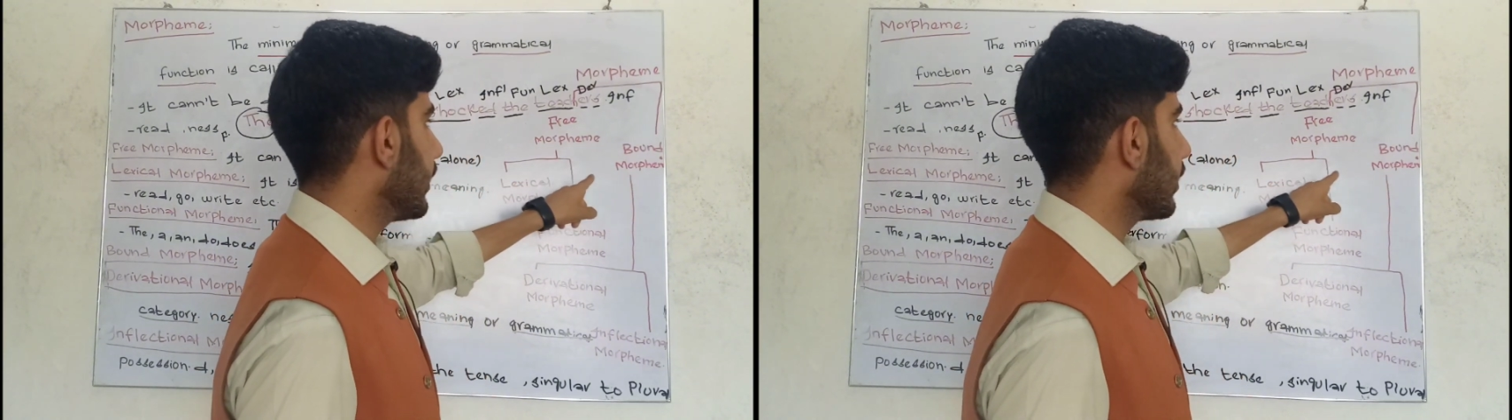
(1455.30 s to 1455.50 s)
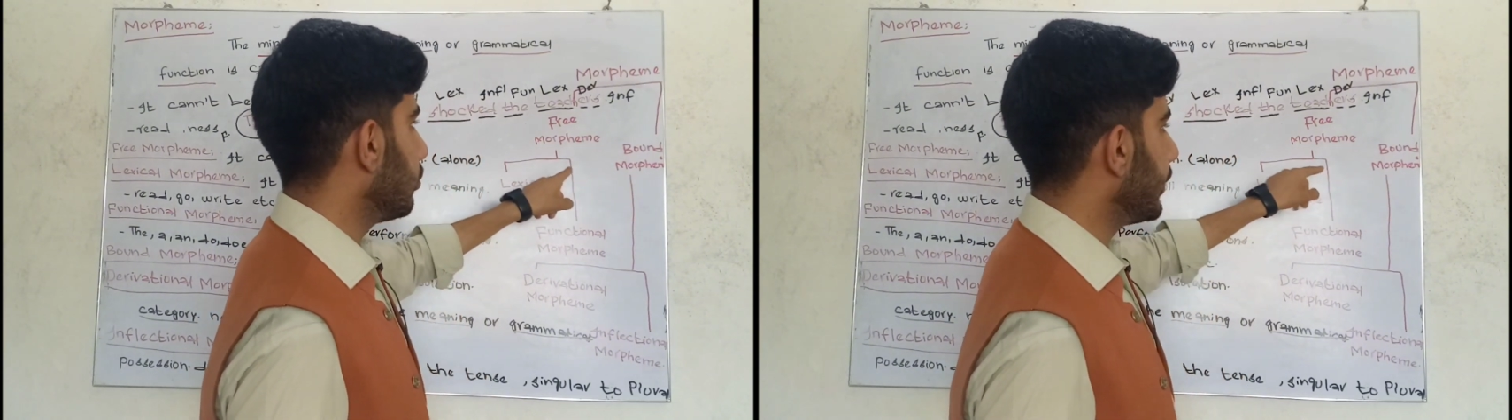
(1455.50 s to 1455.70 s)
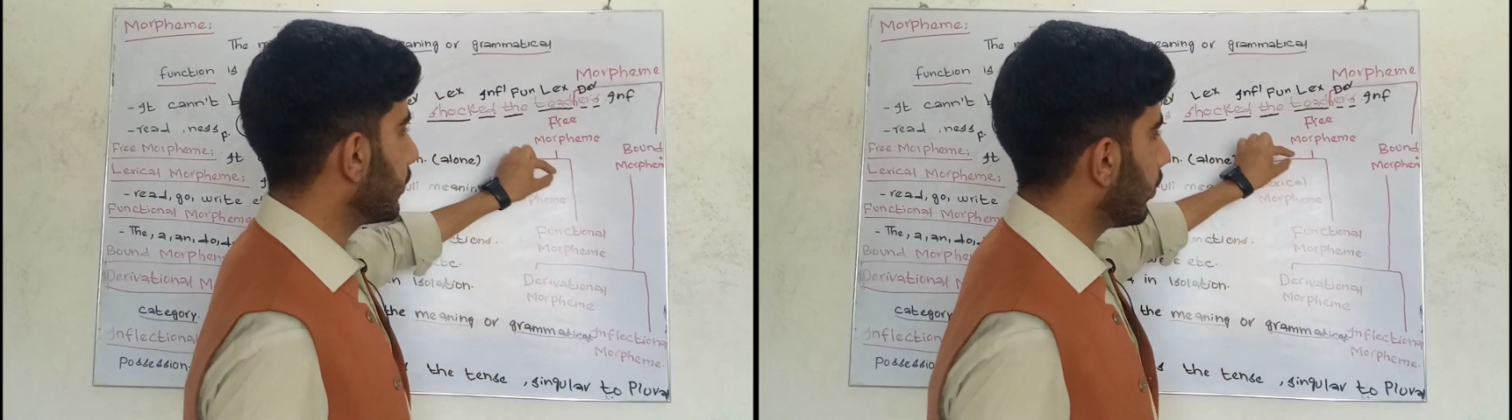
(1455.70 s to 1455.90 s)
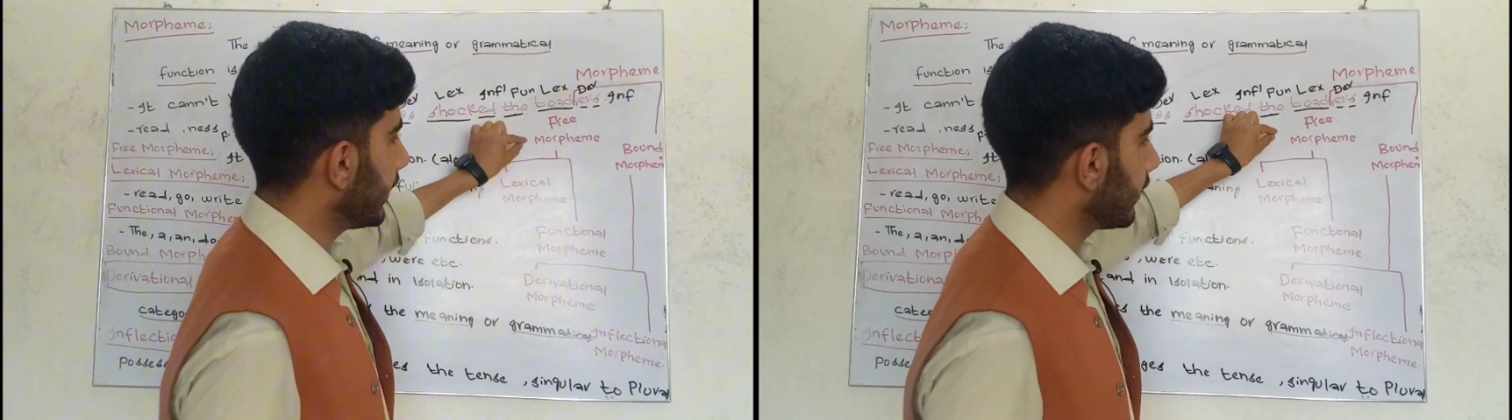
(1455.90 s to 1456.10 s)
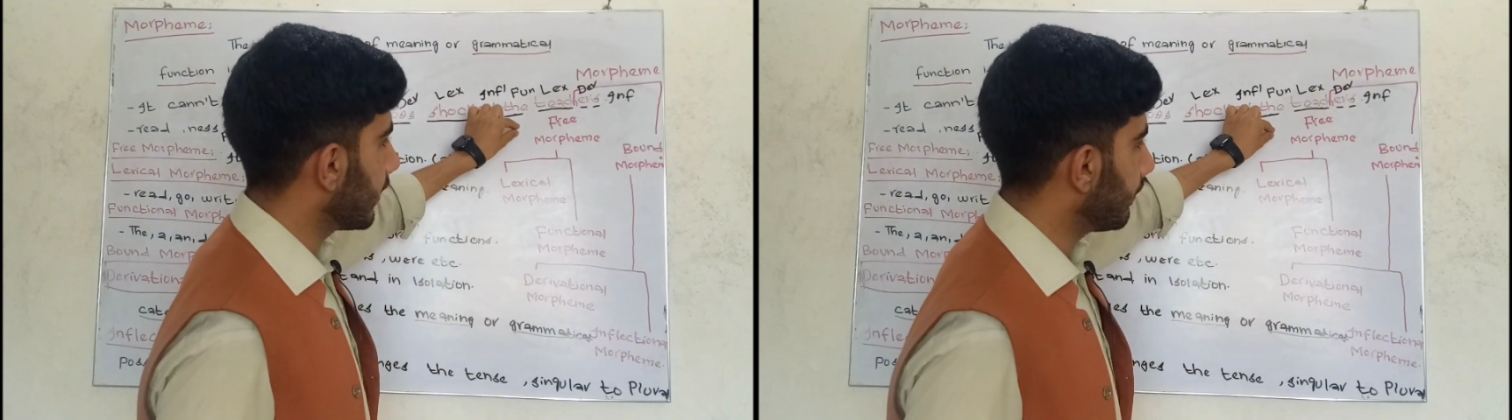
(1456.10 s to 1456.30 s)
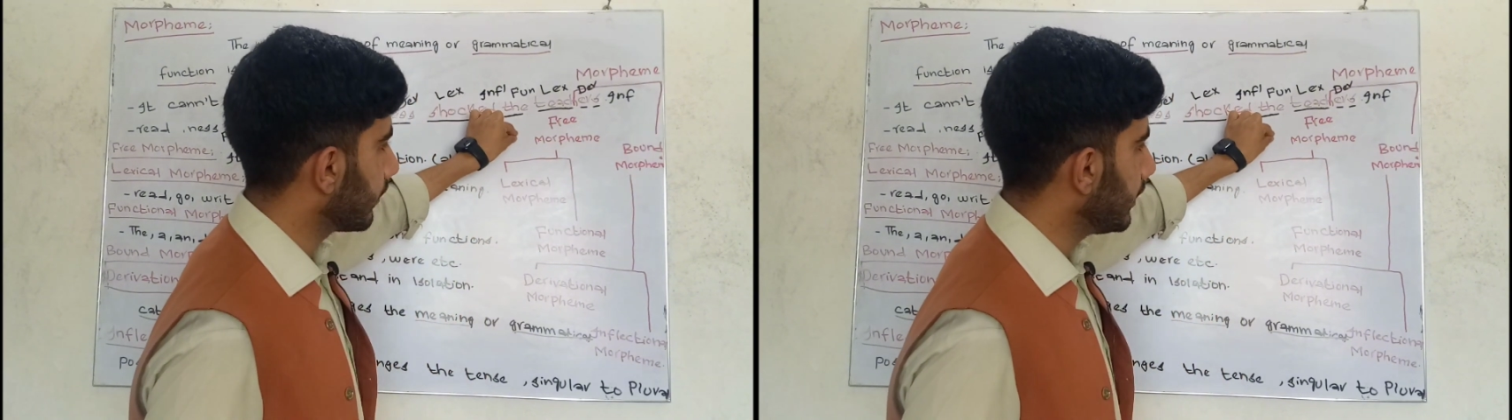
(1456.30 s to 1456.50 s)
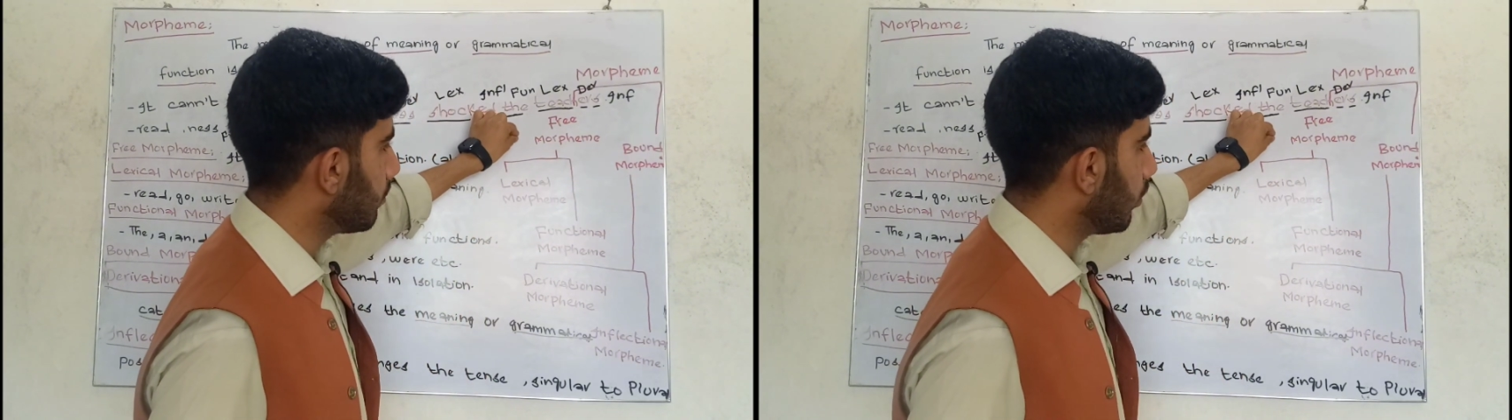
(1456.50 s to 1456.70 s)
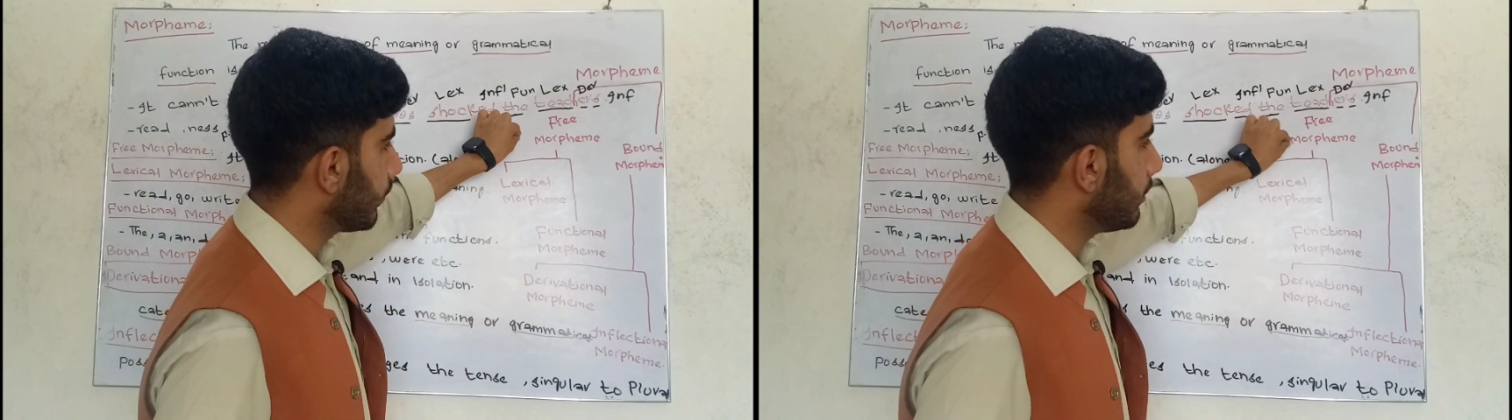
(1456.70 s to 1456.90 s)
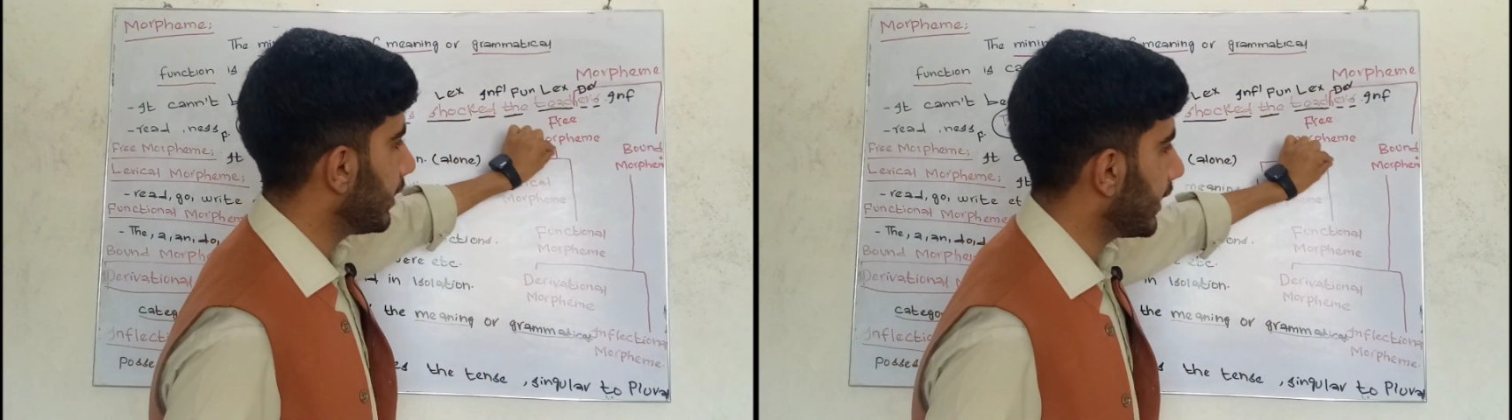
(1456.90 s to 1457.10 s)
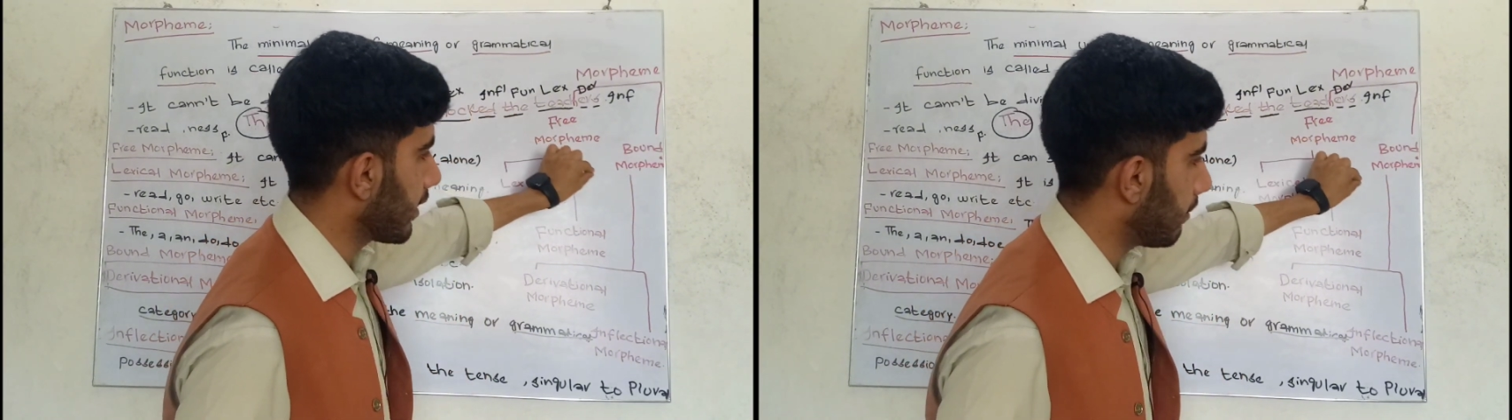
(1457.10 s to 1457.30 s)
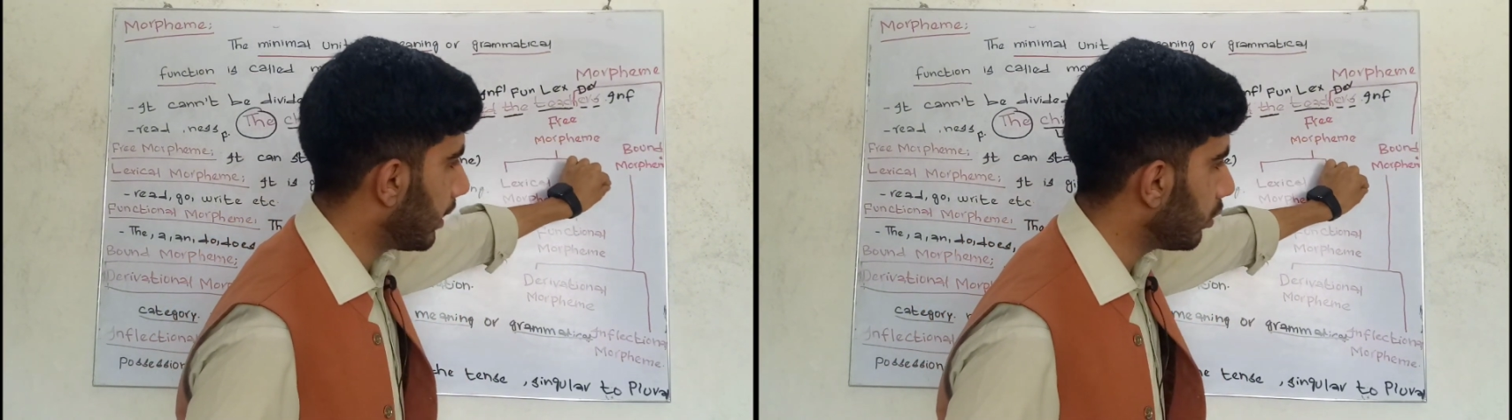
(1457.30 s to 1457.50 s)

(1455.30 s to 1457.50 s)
Further, we divided the free morpheme and the